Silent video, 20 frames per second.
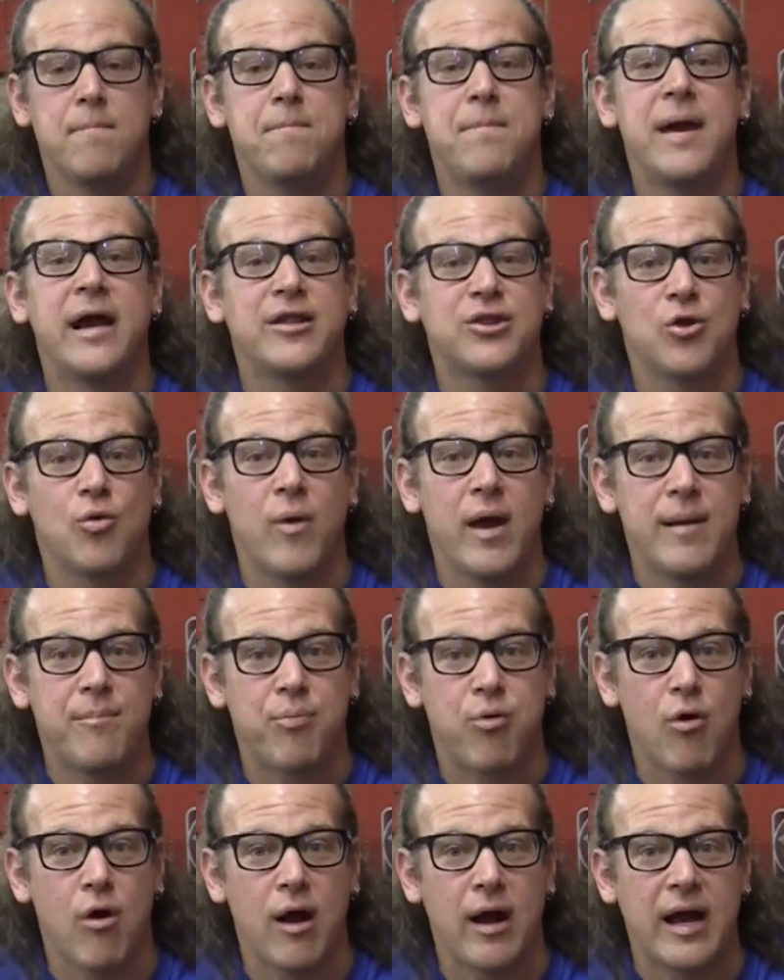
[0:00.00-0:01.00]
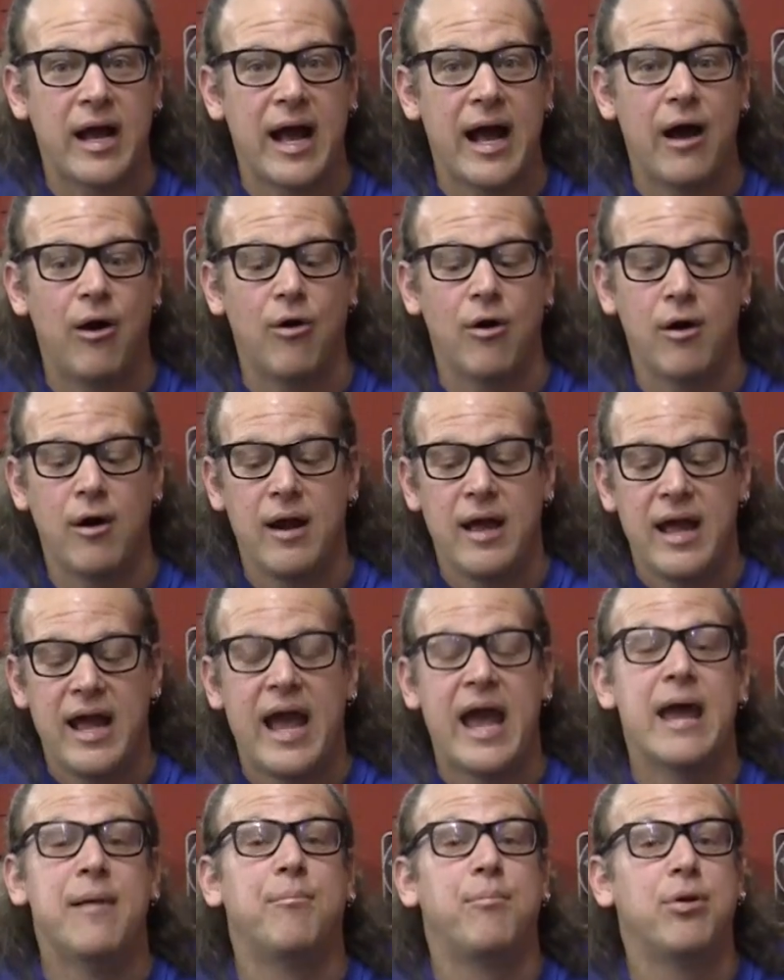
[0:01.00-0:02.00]
pick the right prong collar
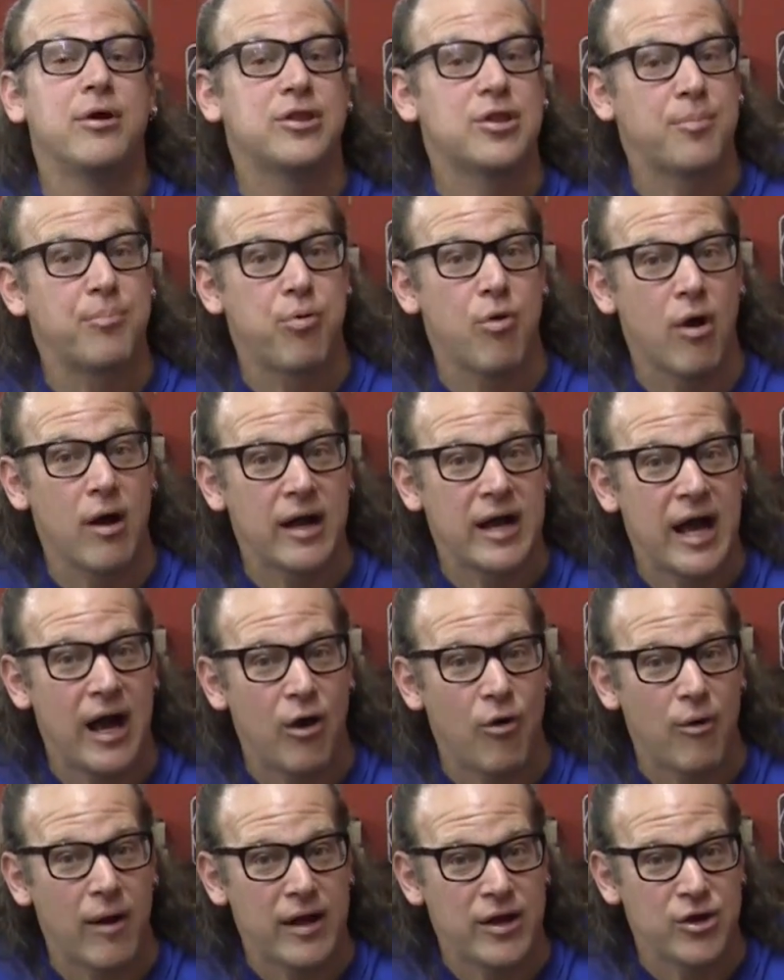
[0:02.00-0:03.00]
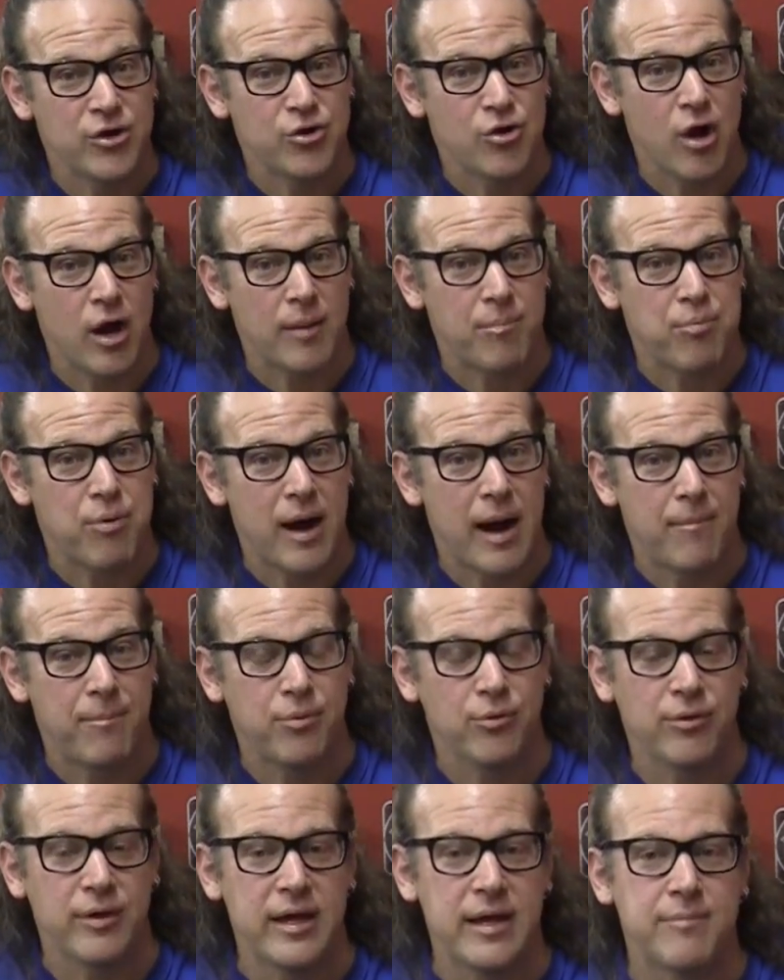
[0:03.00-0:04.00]
and put the prong collar on your dog
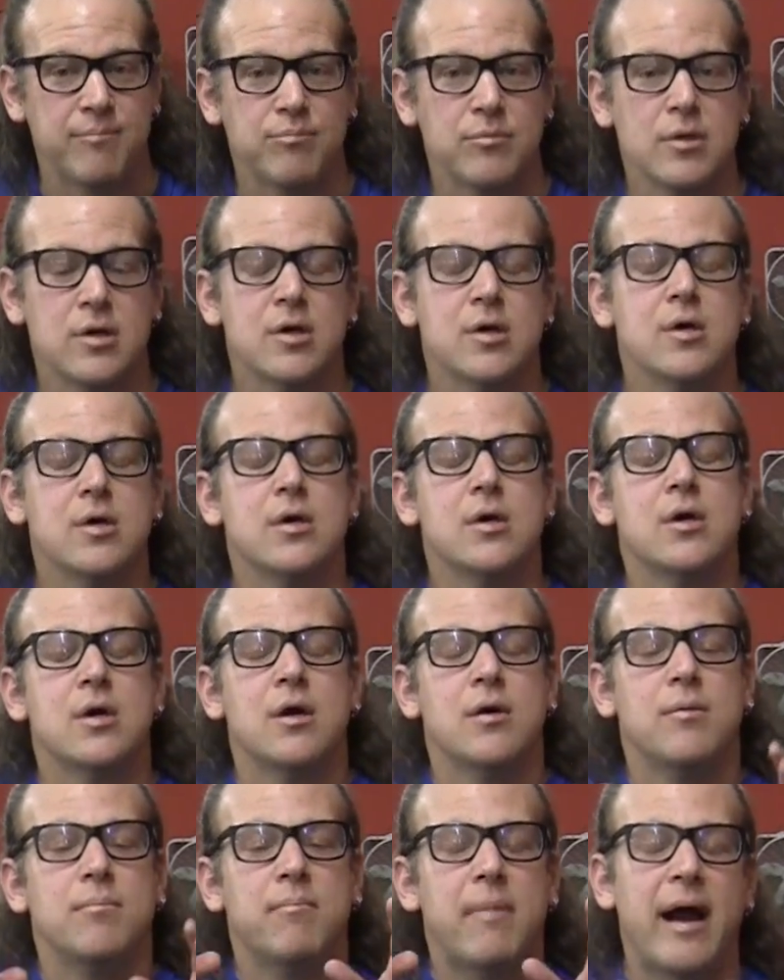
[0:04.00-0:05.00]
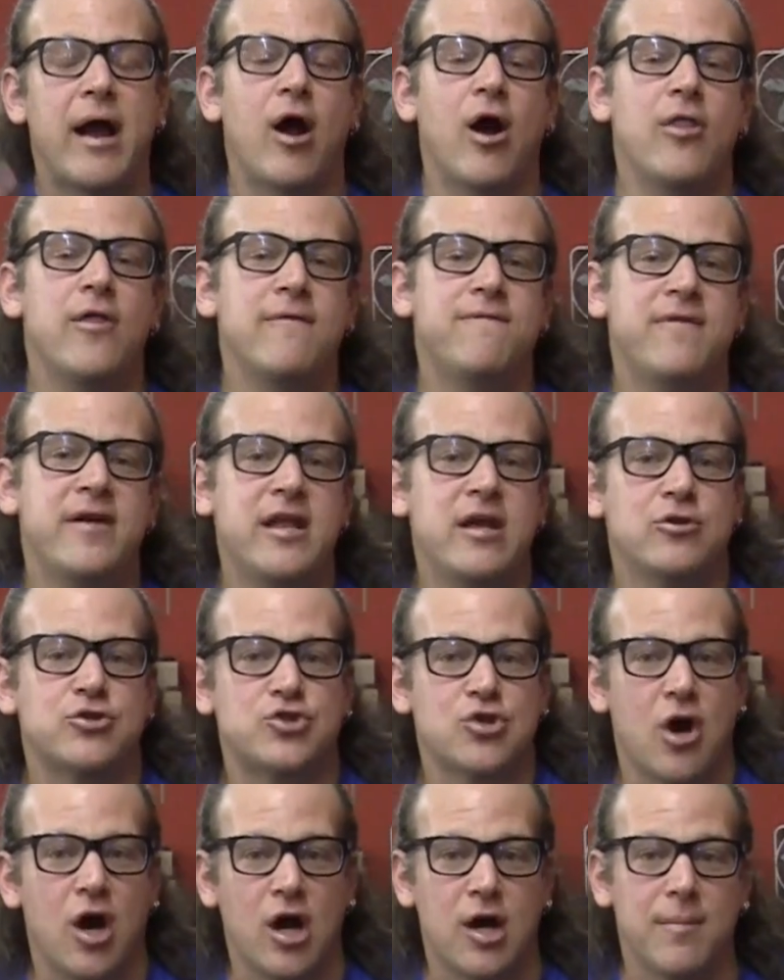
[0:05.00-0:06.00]
properly my other
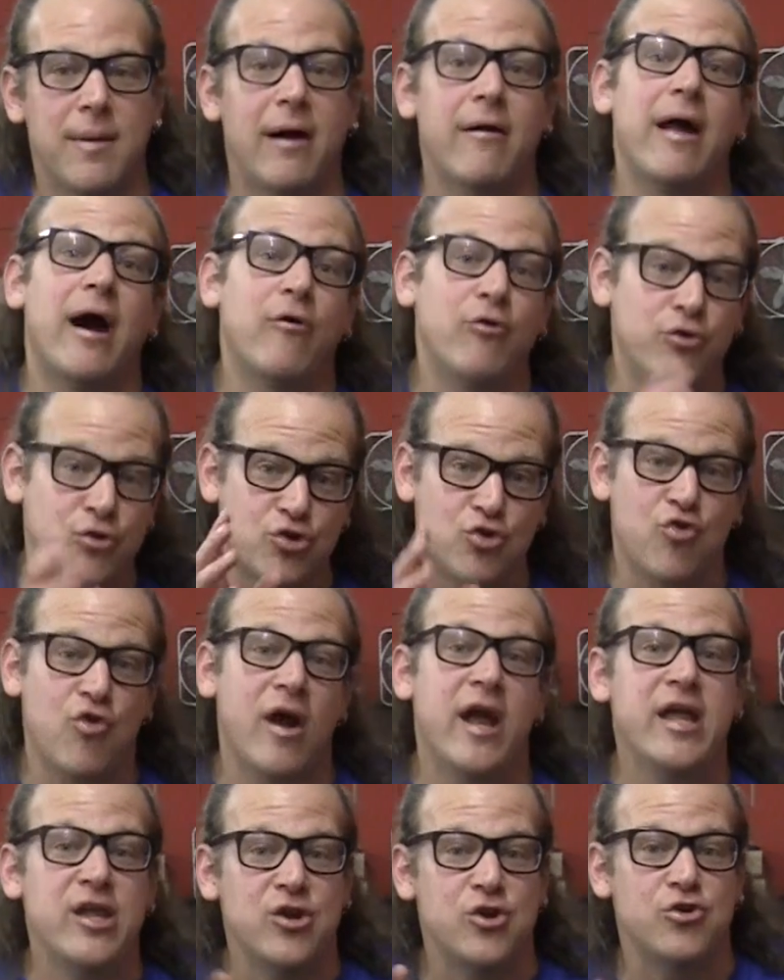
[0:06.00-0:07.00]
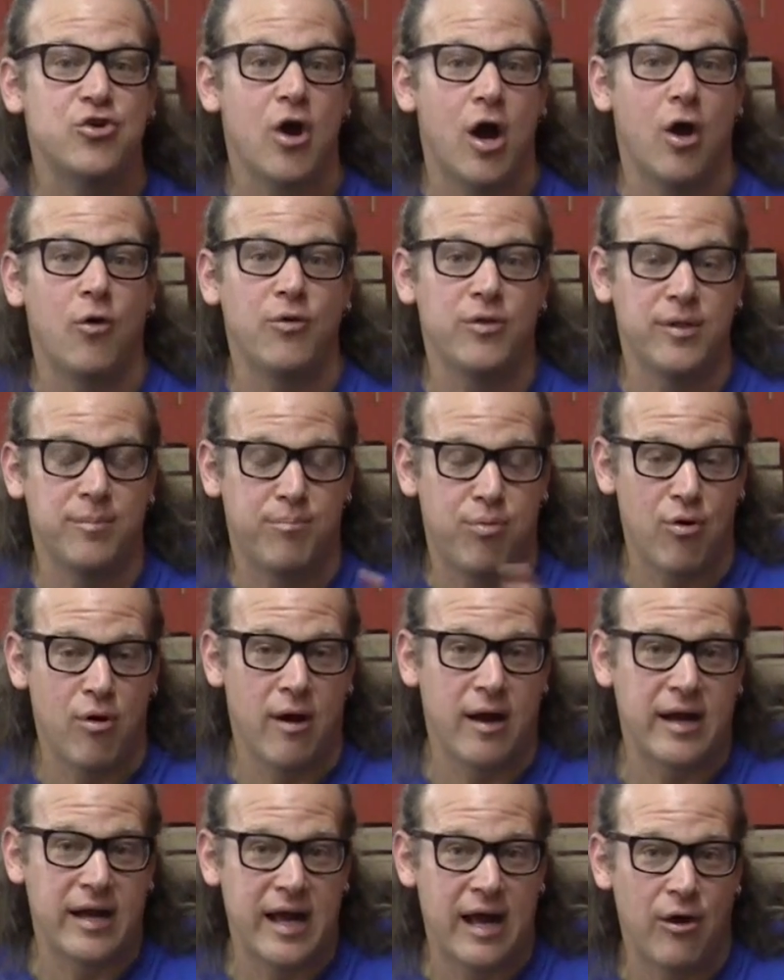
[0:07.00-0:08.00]
videos talk about how to train your dog with a
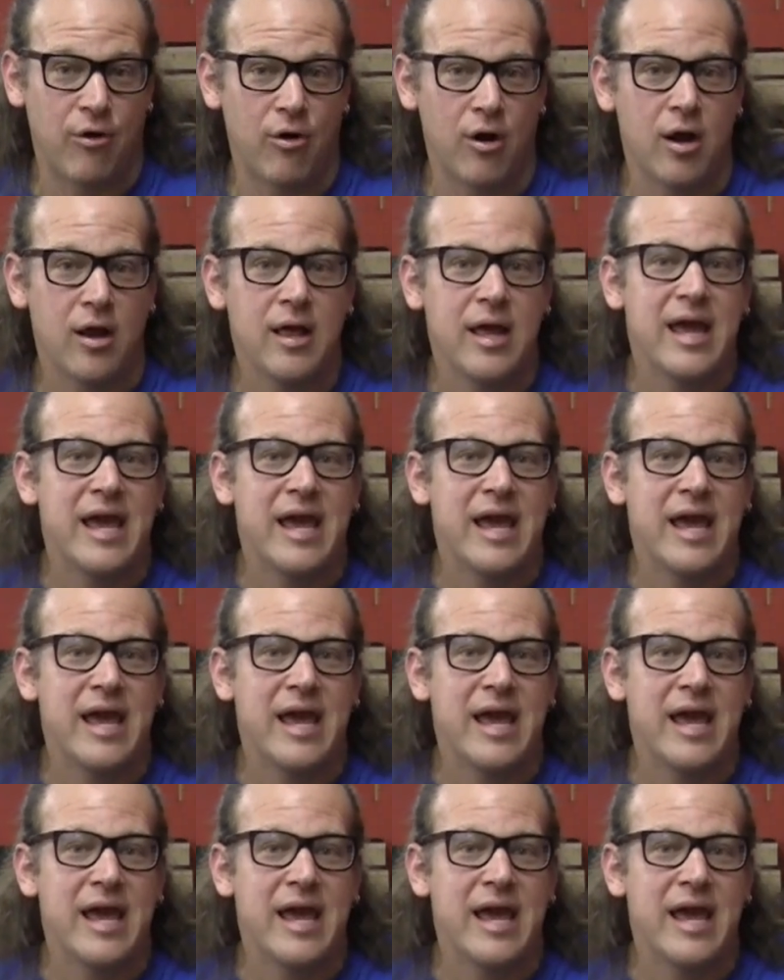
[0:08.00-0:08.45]
prong collar.